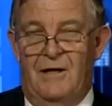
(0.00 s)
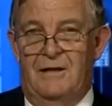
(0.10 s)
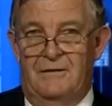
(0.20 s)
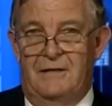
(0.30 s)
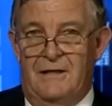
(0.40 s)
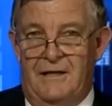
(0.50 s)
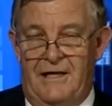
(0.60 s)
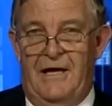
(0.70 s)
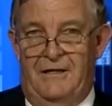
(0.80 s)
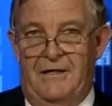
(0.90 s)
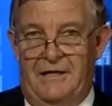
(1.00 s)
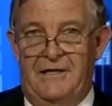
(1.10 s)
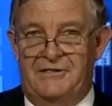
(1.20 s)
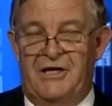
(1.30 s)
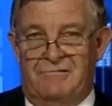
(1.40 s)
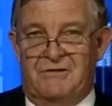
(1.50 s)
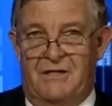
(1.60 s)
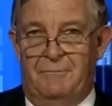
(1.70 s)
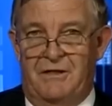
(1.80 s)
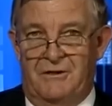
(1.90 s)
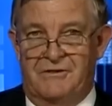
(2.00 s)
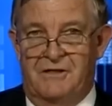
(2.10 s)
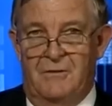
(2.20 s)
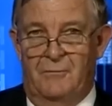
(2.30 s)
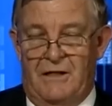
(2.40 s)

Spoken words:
Well, it is interesting because,